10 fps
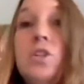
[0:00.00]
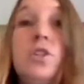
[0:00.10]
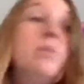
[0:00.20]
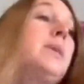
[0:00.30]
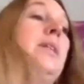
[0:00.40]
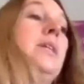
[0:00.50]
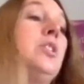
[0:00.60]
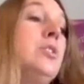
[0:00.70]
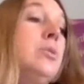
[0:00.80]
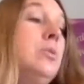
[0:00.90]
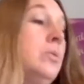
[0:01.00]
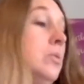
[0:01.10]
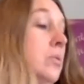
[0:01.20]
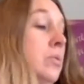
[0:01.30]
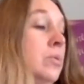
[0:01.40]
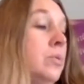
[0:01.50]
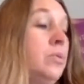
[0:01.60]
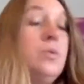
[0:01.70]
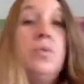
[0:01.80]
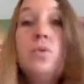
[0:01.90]
sure what they do,
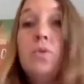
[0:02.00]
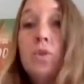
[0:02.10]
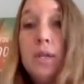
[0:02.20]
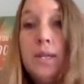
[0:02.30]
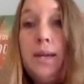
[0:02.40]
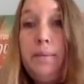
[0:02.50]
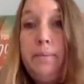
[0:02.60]
look it up,